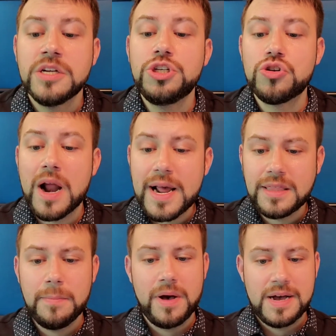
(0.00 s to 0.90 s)
dragged
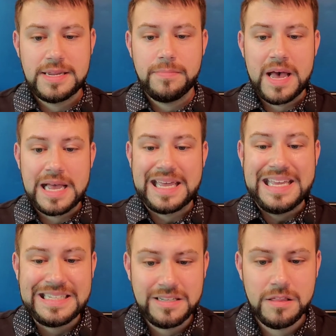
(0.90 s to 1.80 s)
the body bag
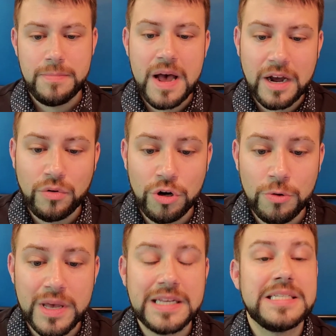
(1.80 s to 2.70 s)
into the back
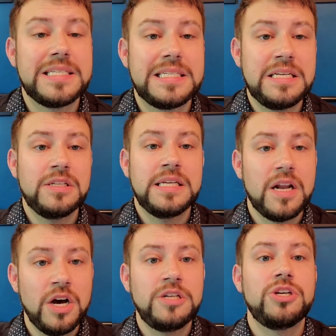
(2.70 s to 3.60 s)
room, and concealed
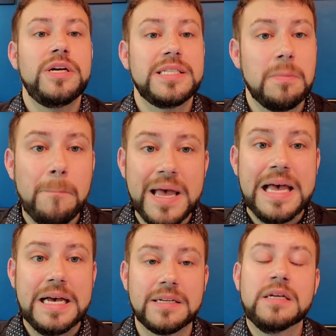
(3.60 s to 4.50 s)
it under his
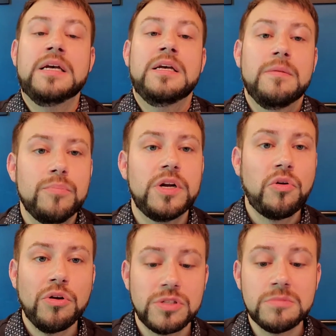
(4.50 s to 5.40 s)
bed. Pretty
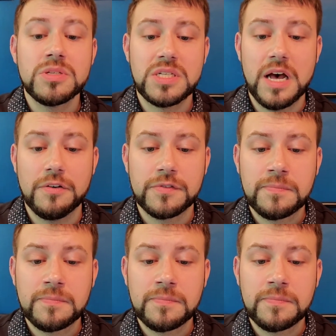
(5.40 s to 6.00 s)
gruesome stuff.